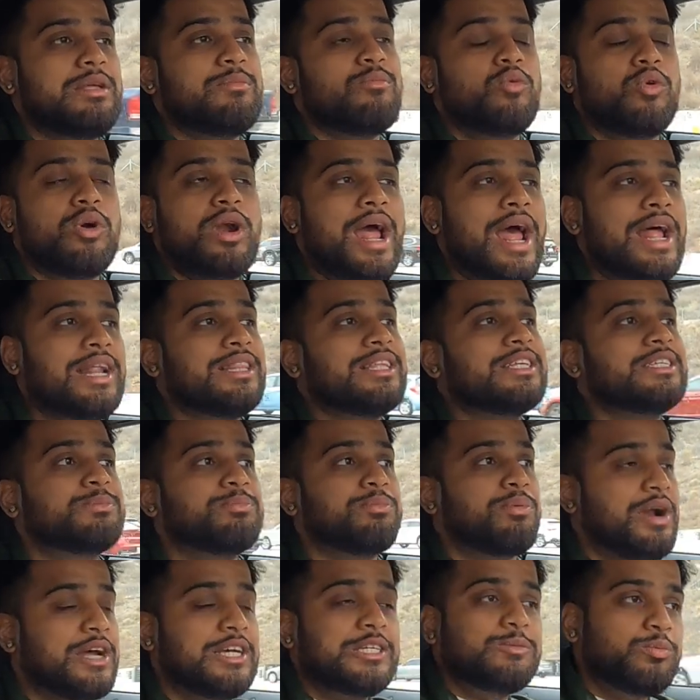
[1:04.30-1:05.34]
anymore at this
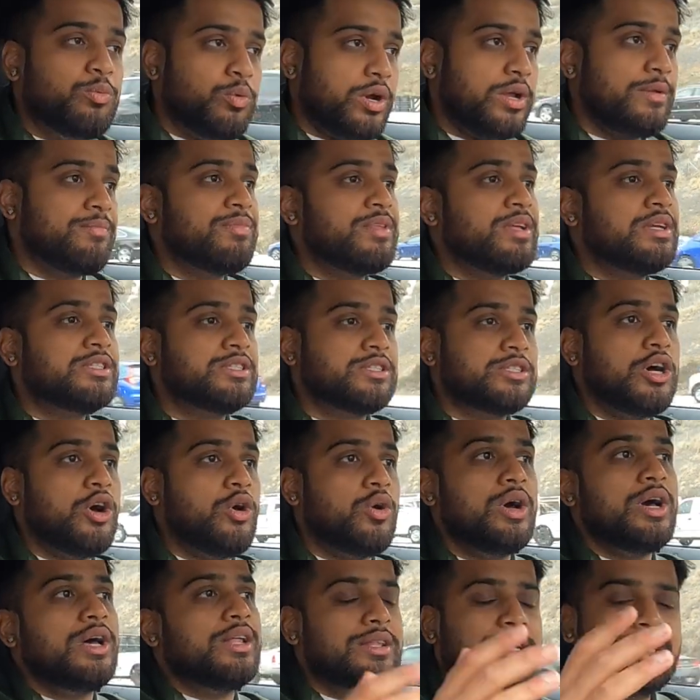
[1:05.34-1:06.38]
price point.
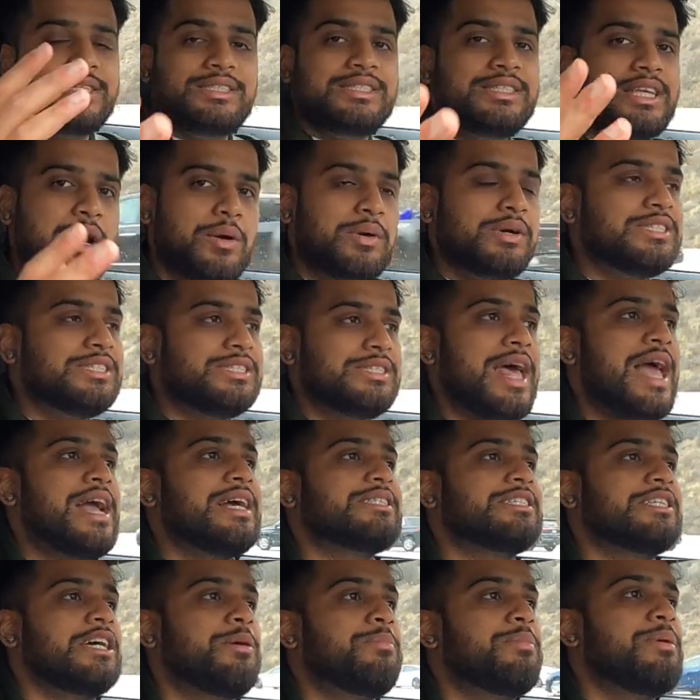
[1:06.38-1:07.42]
So let's see how it
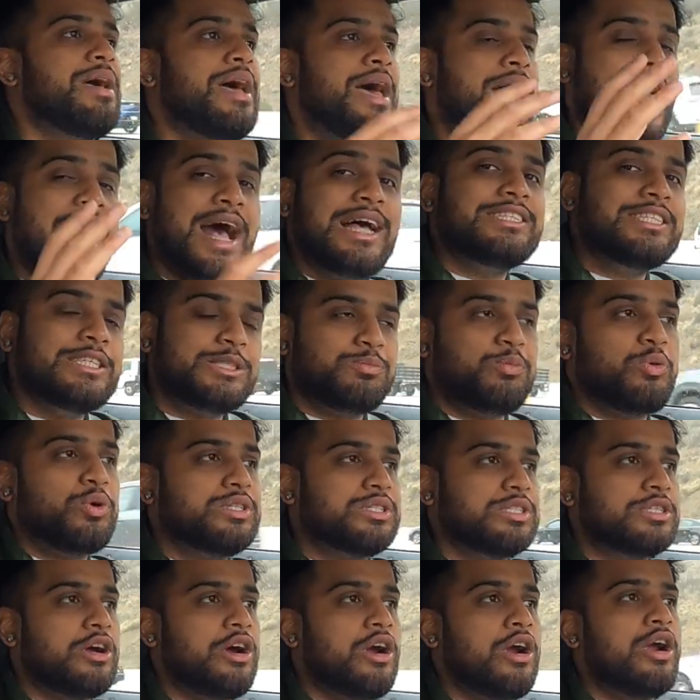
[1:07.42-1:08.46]
stacks up as a
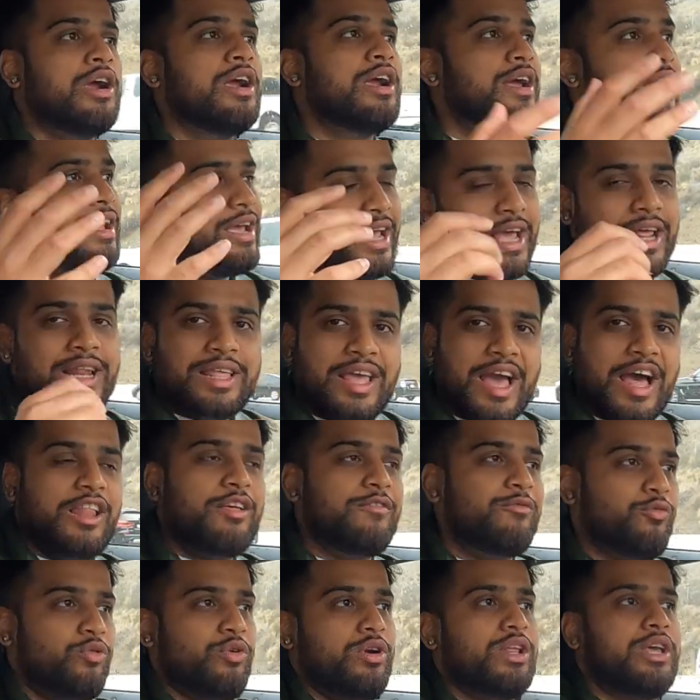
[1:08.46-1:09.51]
sports car in
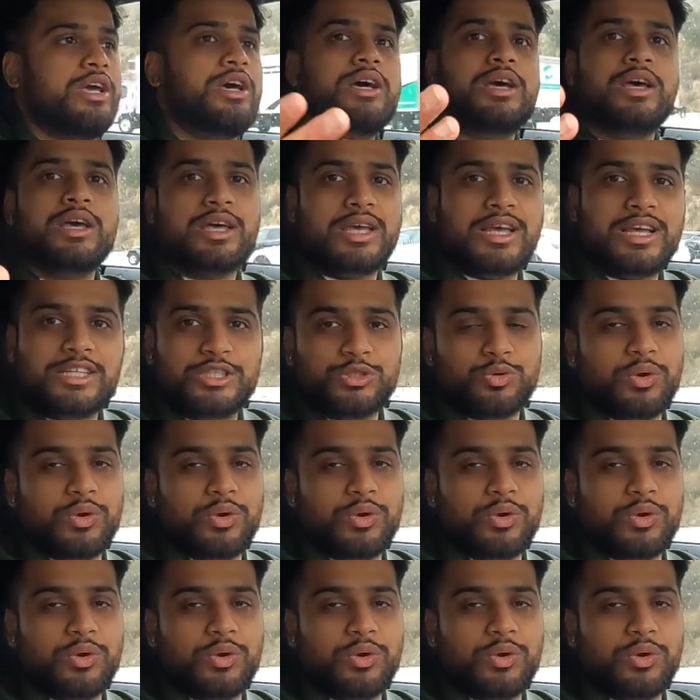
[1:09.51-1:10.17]
California in